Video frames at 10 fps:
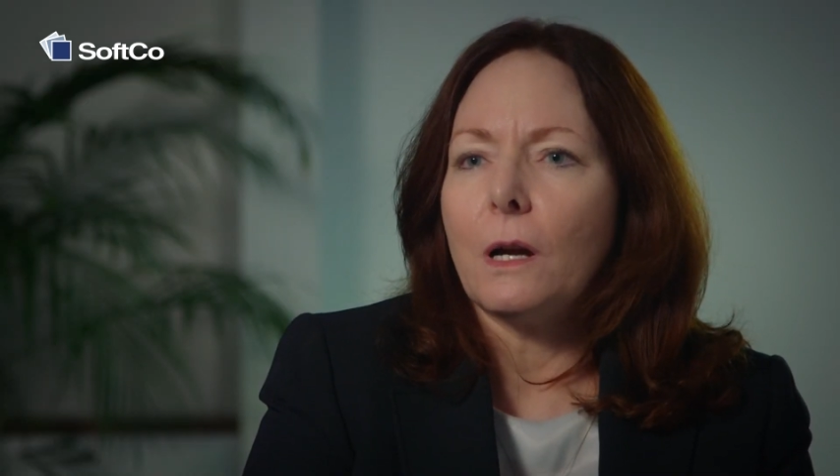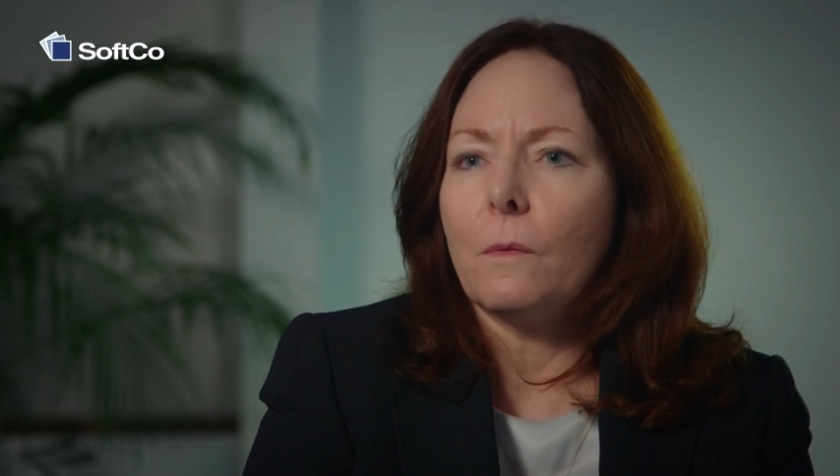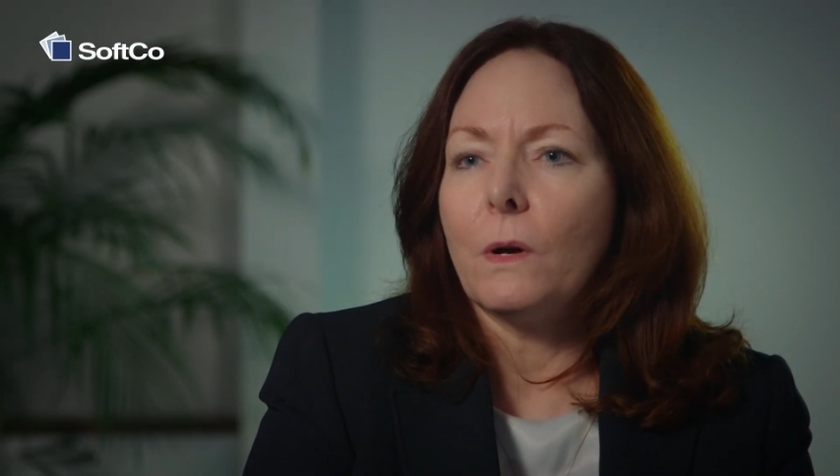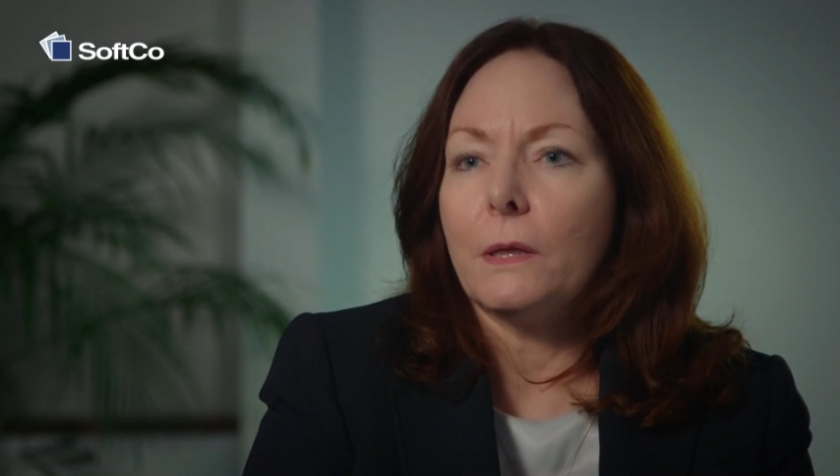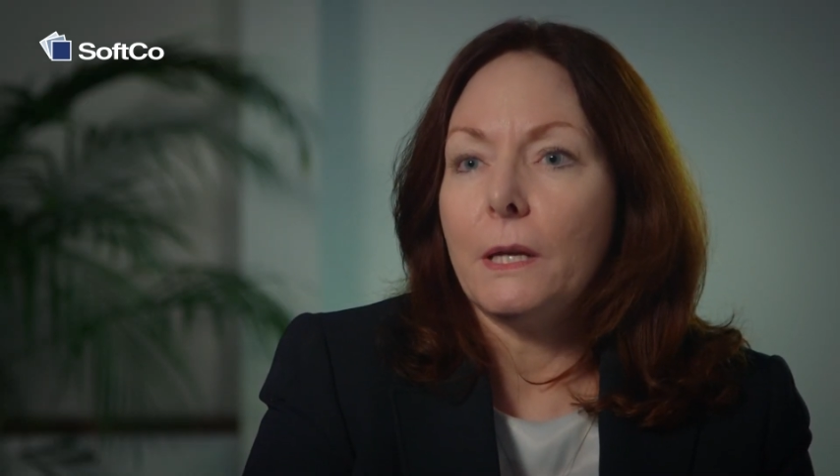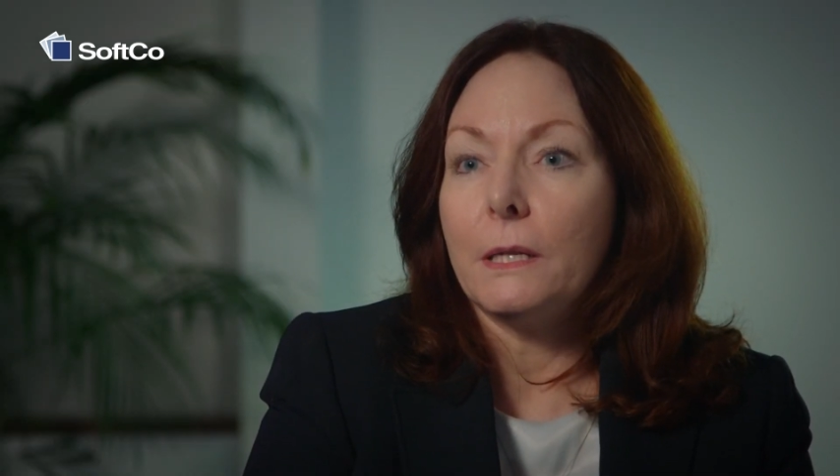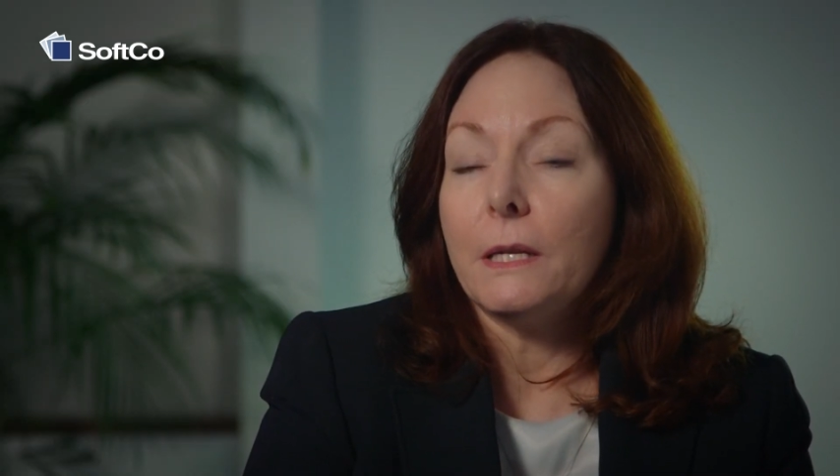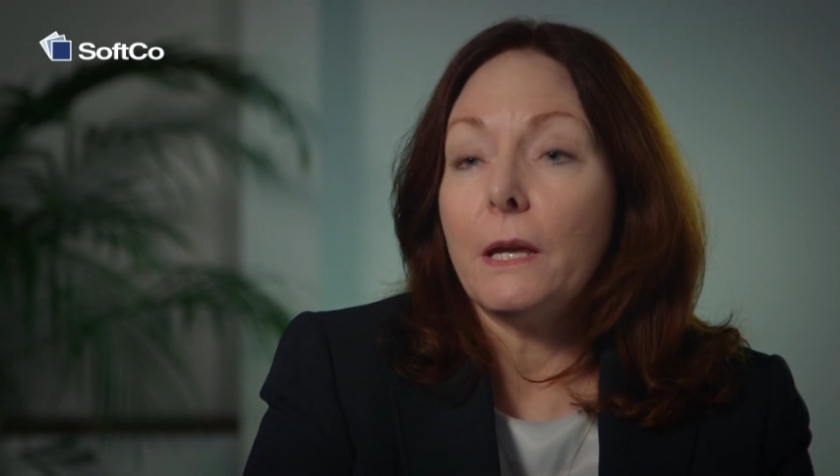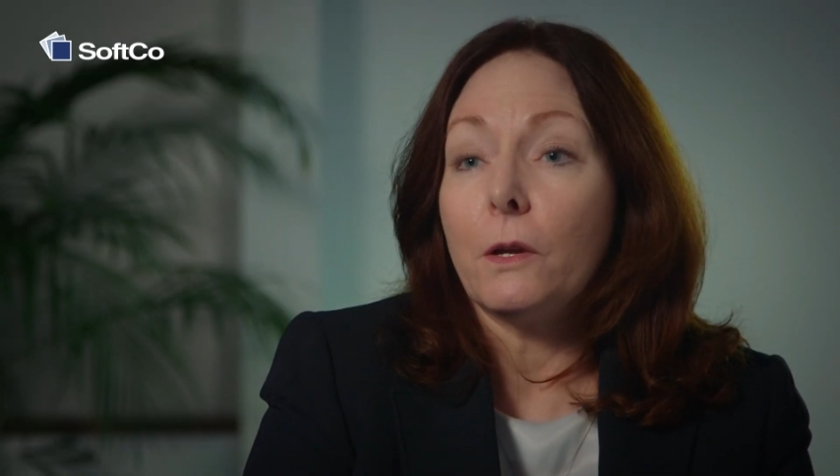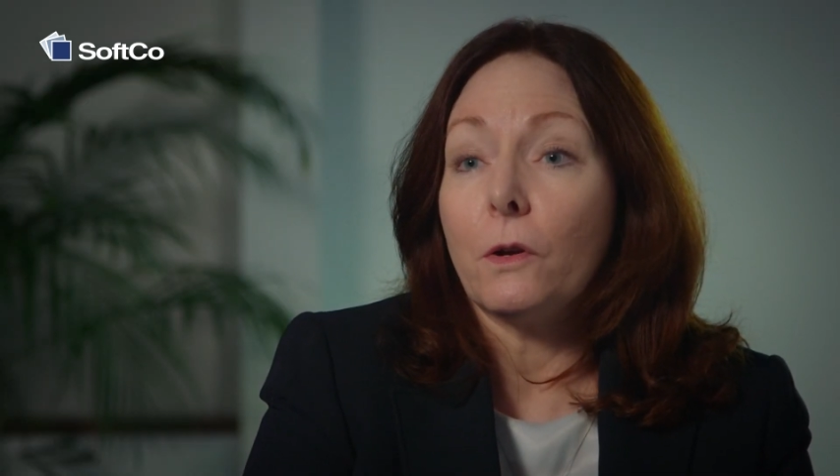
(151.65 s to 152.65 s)
on what they
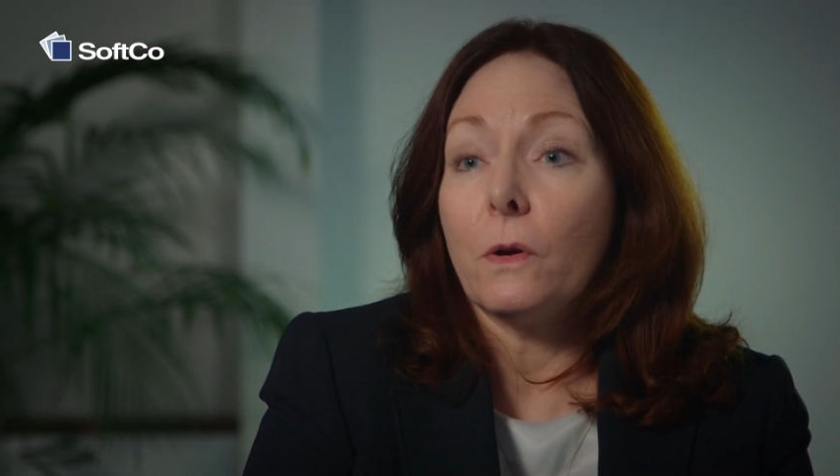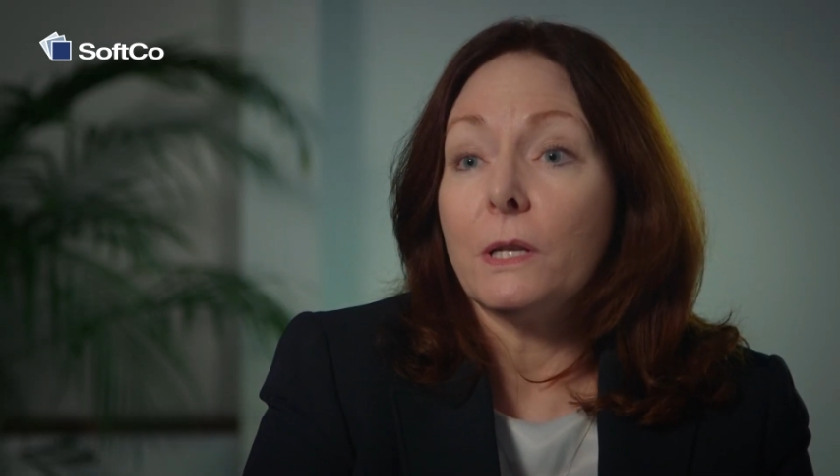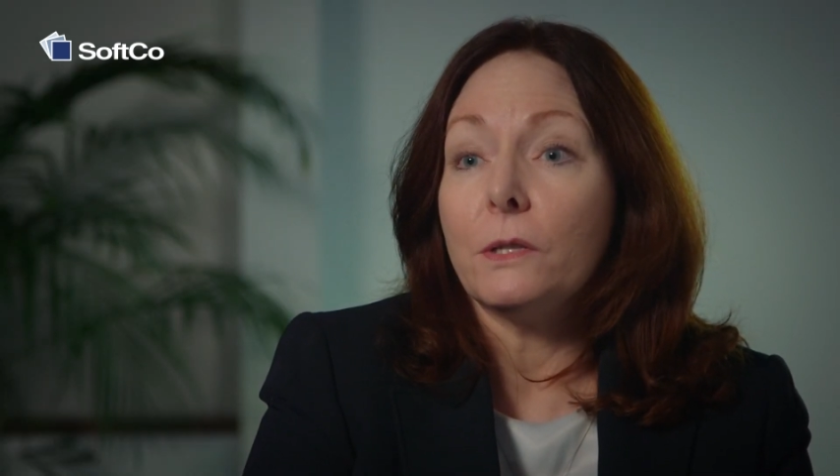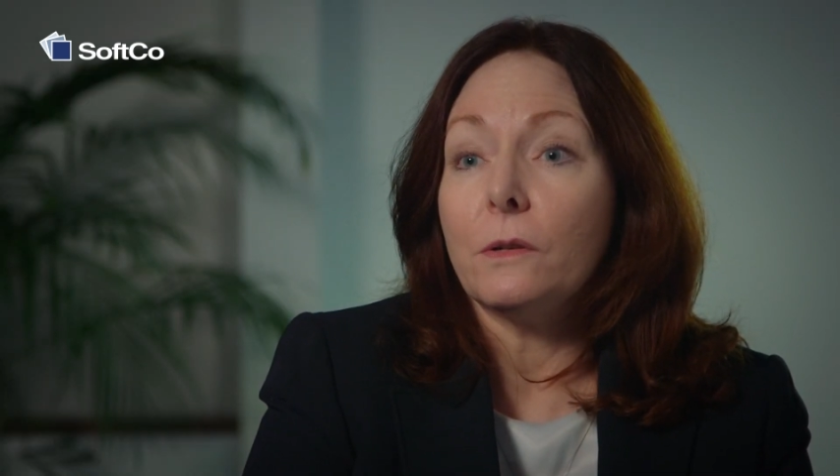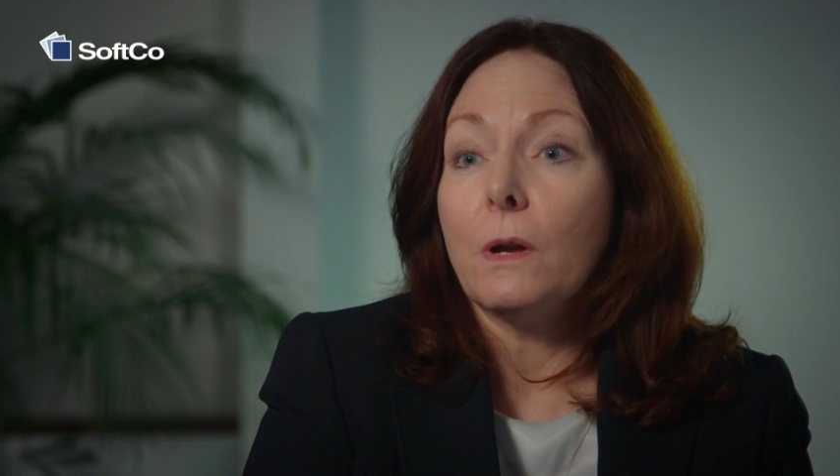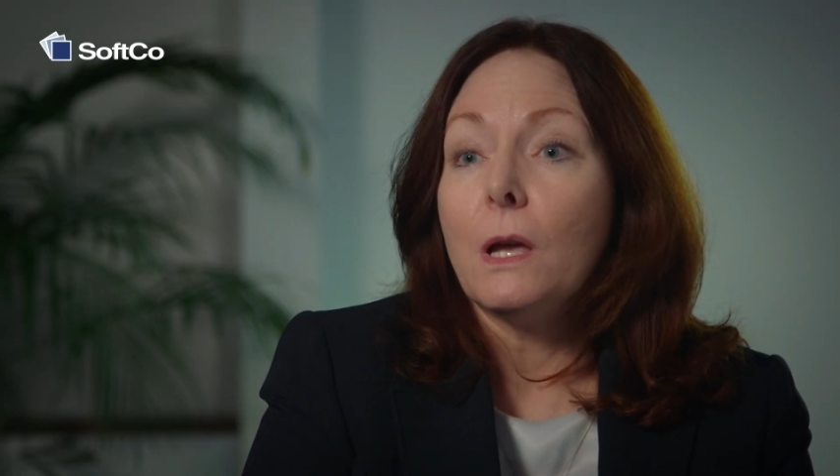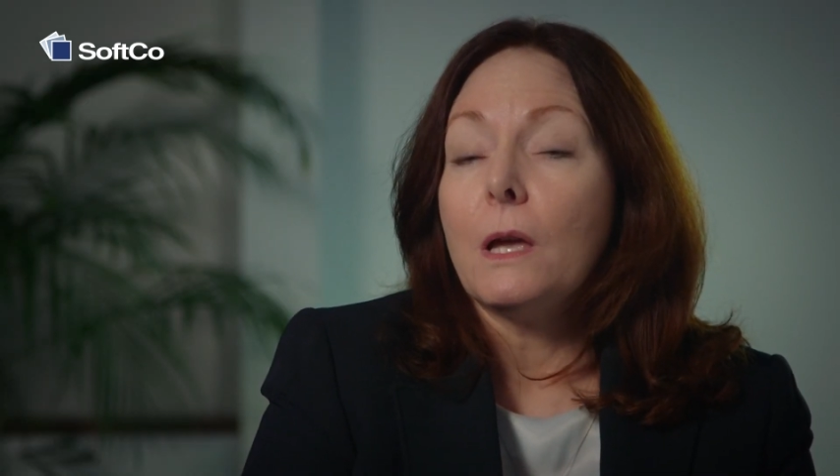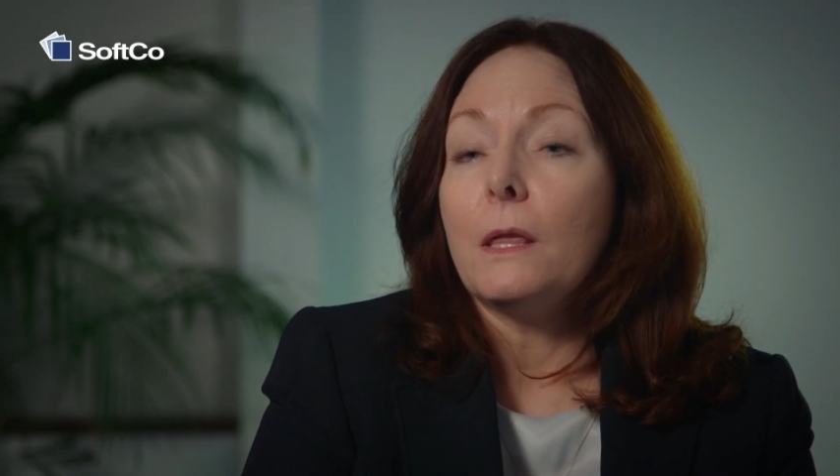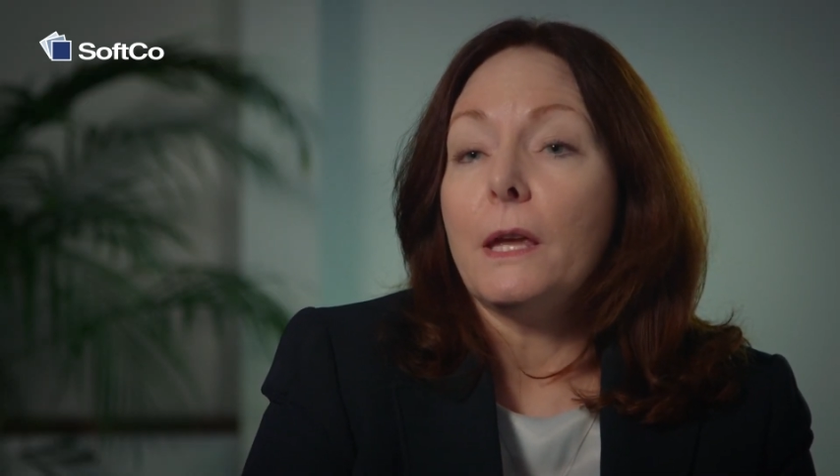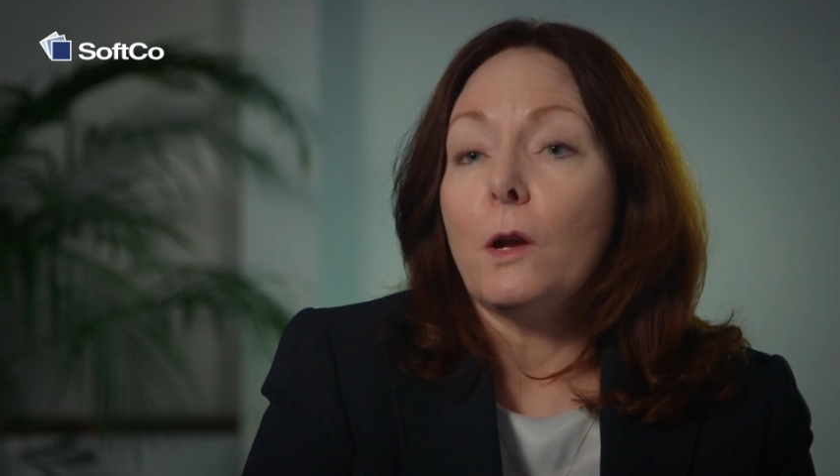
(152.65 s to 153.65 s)
say they're going to.
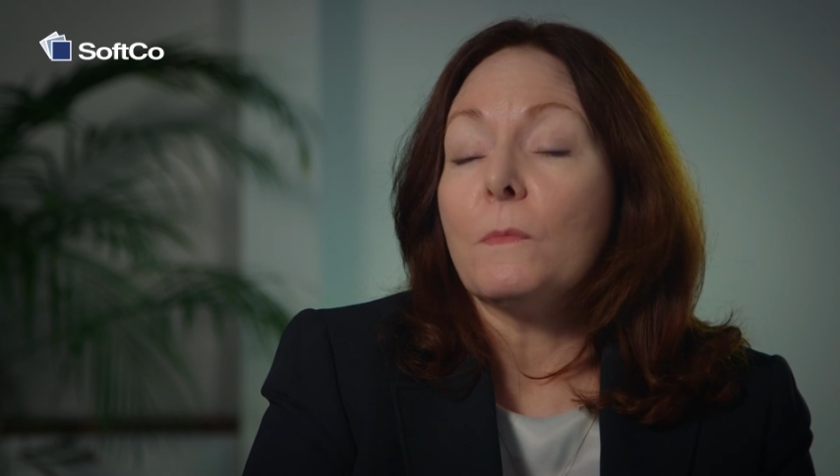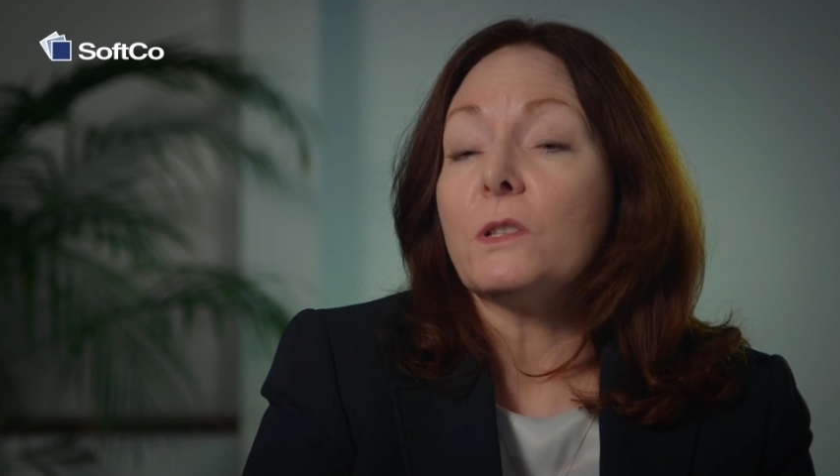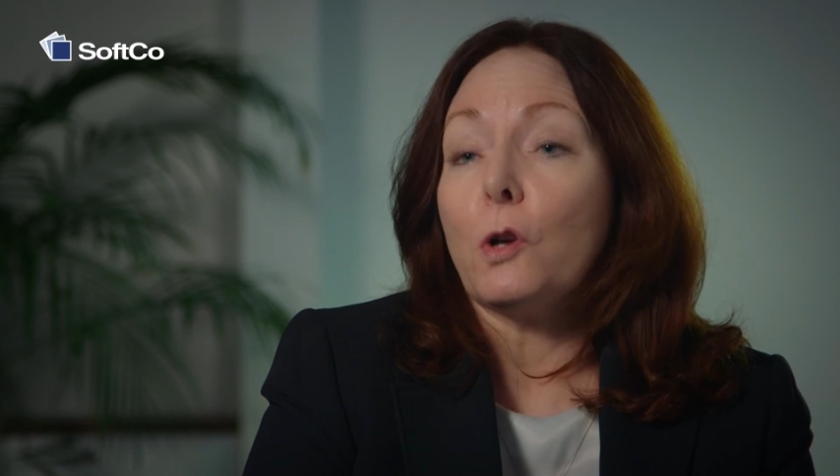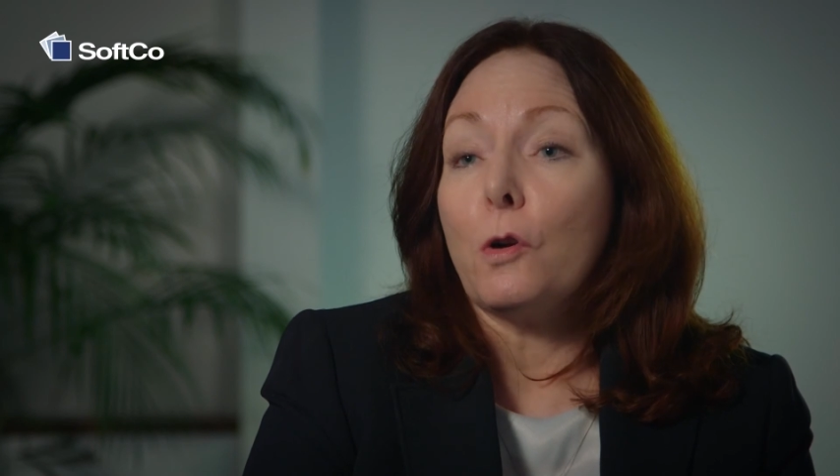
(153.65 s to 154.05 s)
They almost